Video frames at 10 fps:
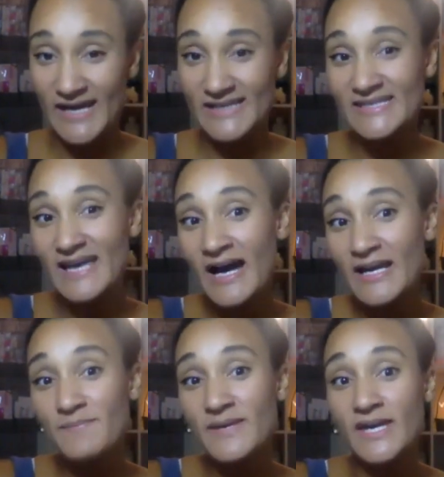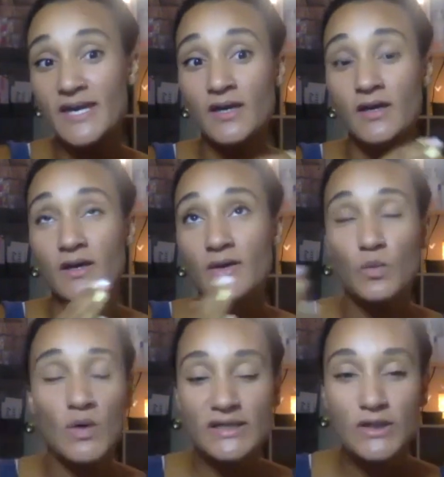It's got to be
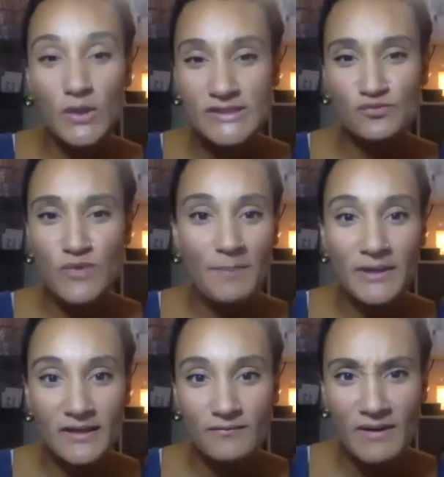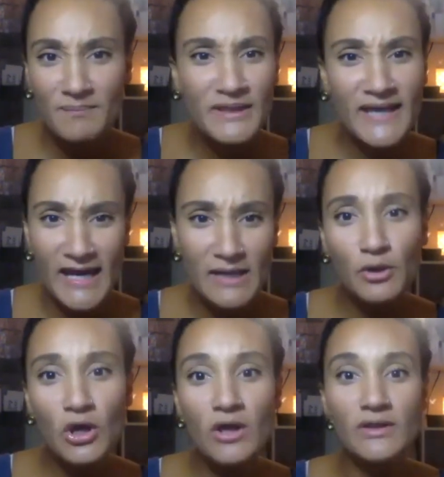what Chloe says, replicatable.